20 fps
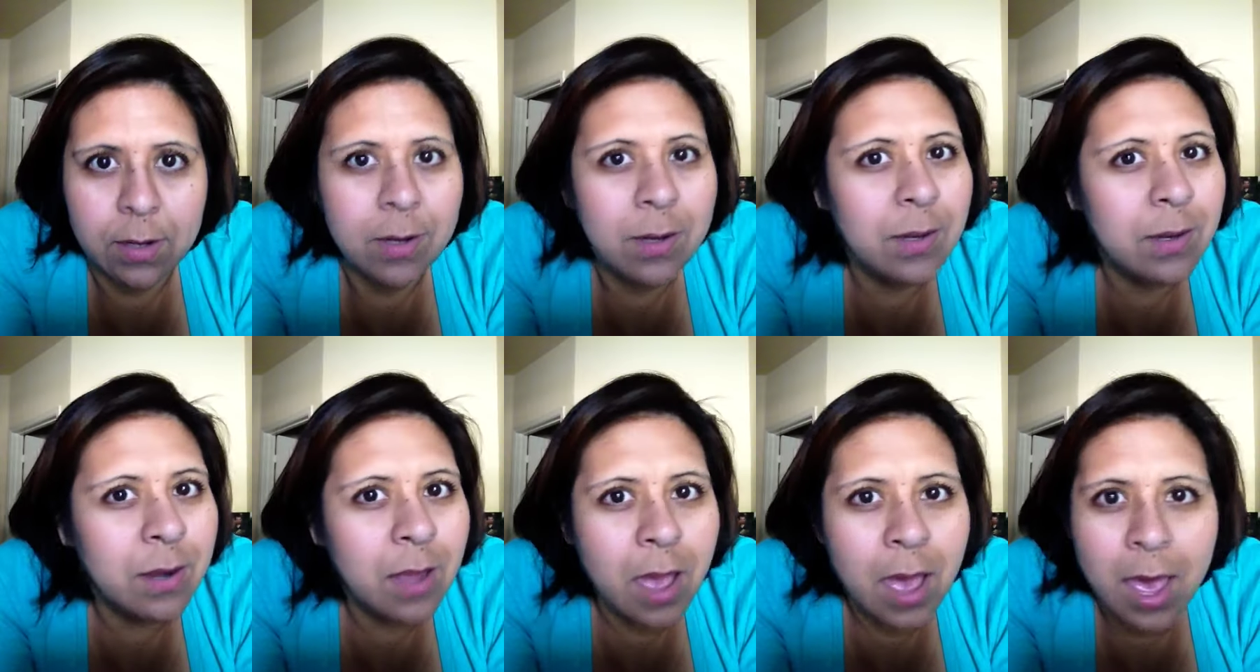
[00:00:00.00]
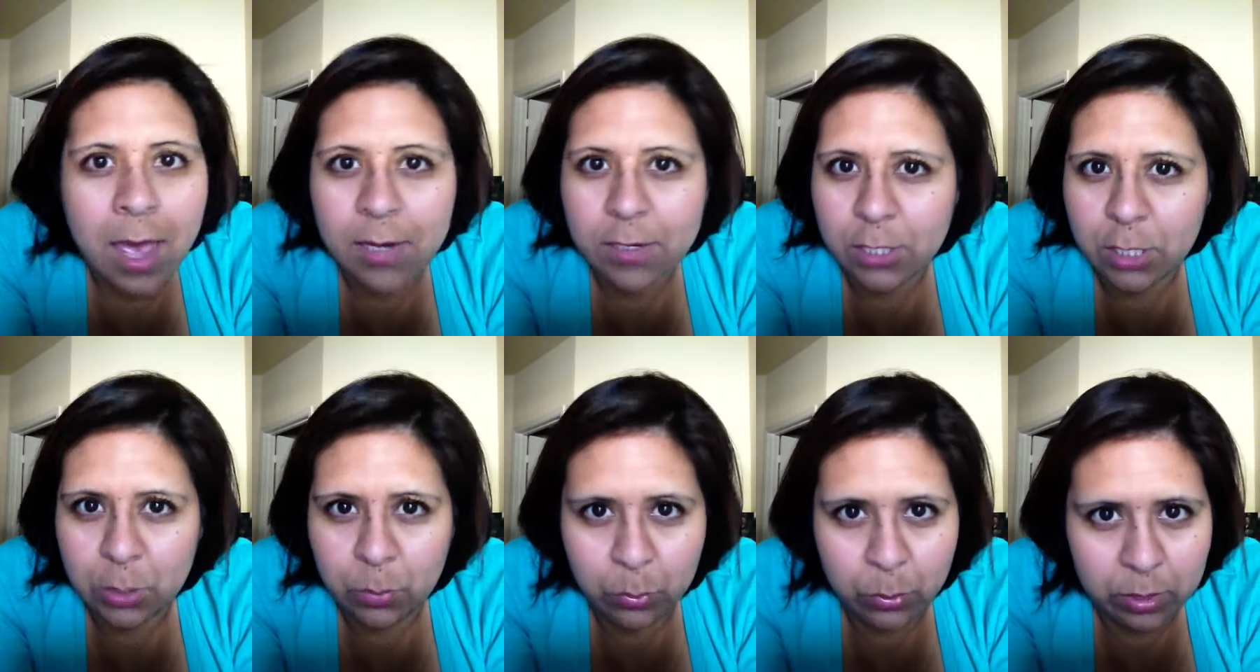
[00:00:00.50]
not
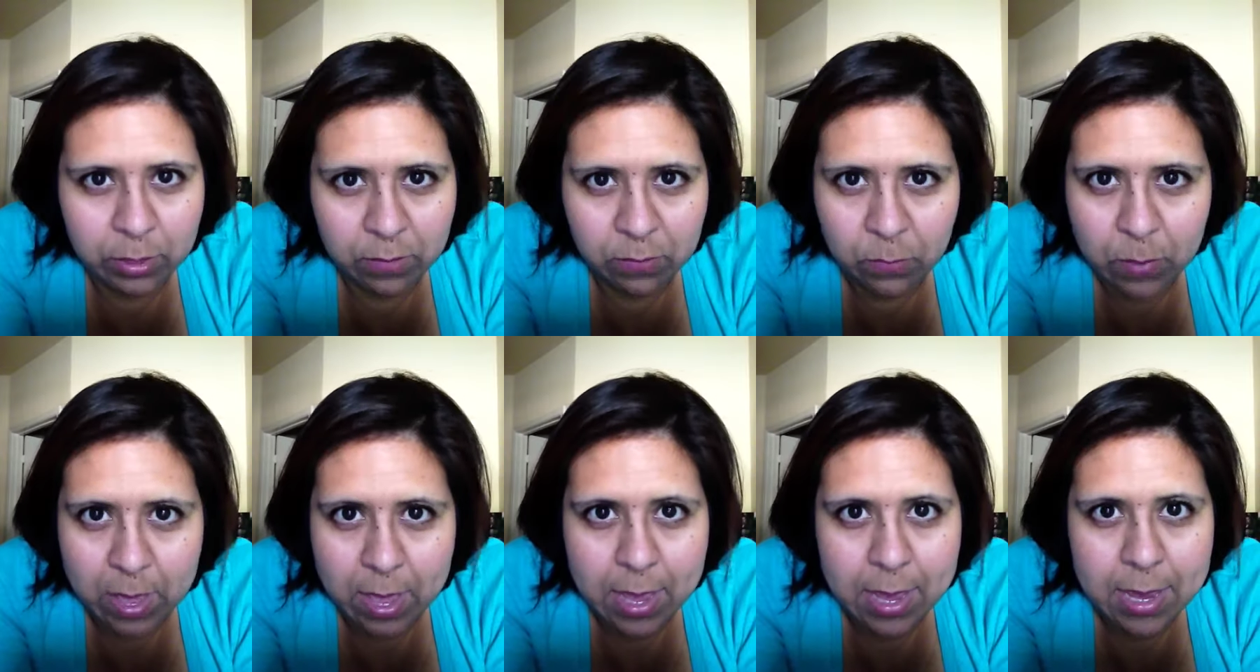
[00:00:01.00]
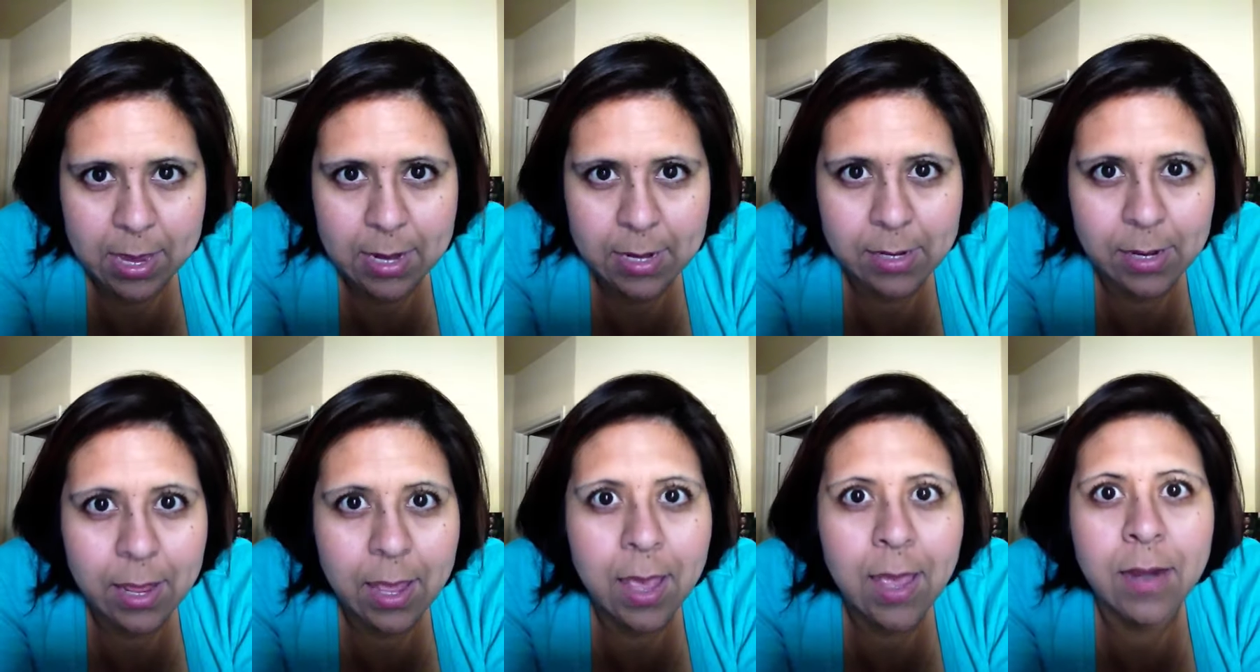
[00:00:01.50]
to the point of
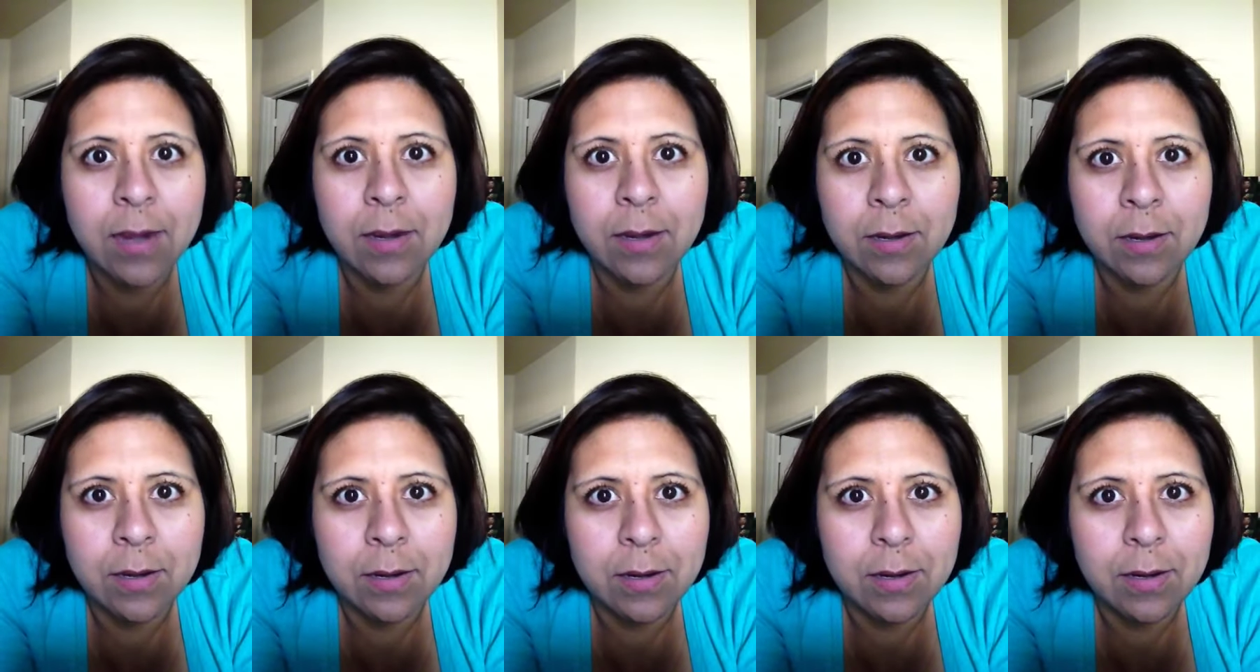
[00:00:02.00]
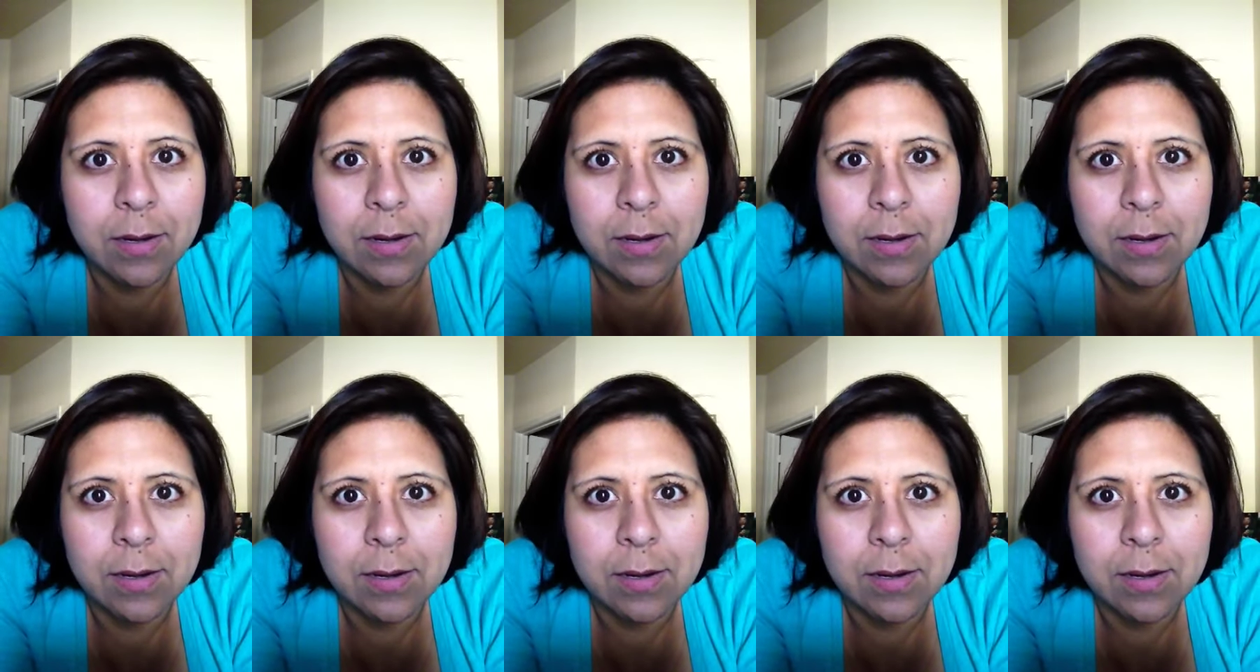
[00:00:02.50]
pain and